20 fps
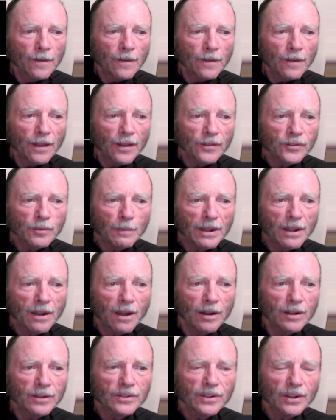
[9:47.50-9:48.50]
It's
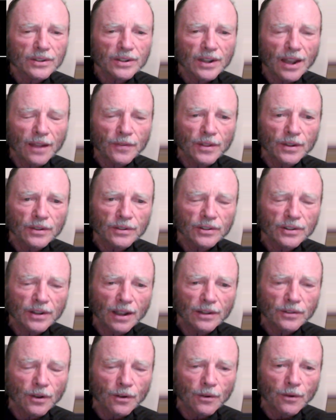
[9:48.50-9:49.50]
because it's at the
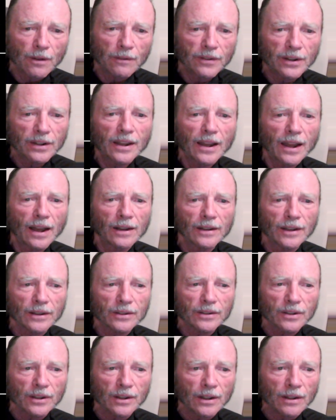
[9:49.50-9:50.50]
center of a
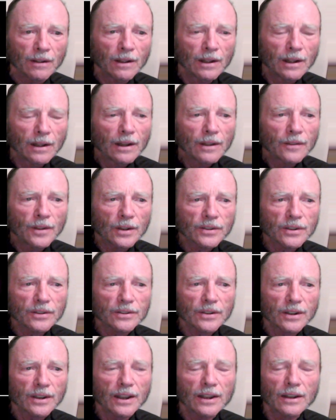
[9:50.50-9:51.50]
galaxy. This
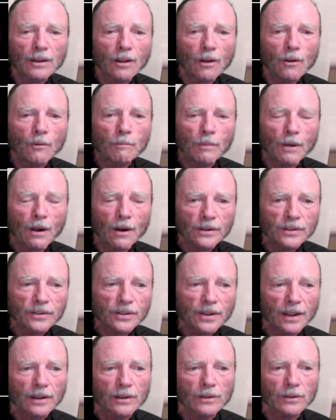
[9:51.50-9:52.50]
is a
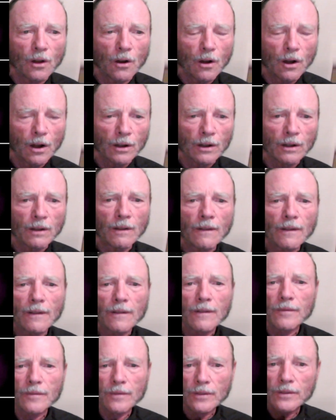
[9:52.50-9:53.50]
kiloparsec long
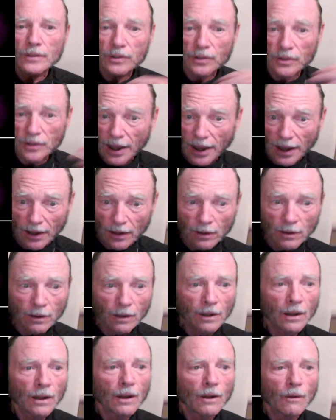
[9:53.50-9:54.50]
scale
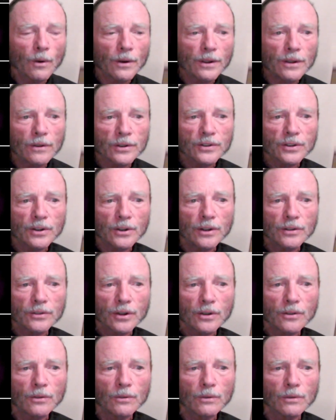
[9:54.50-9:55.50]
where you see
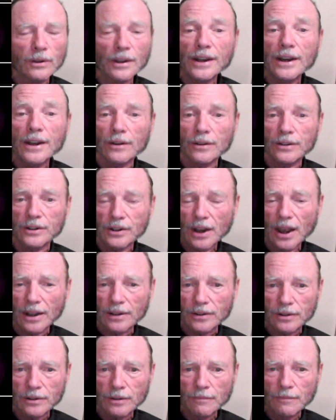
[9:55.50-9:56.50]
two linear
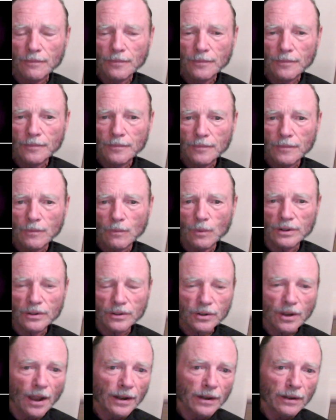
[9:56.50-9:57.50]
jets, which
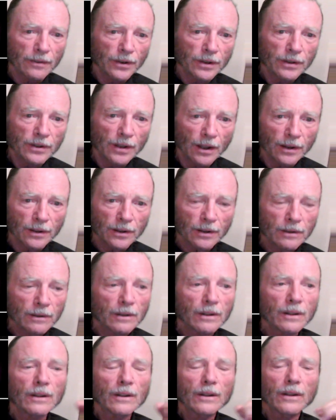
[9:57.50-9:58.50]
is kind of redundant.
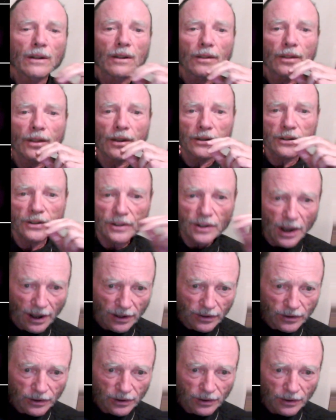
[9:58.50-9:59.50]
They're
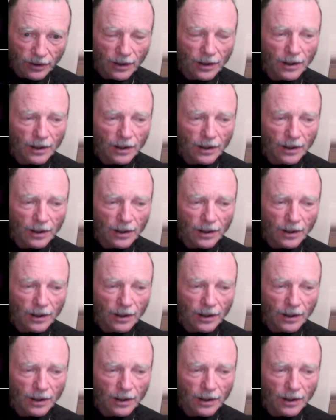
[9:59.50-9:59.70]
jets.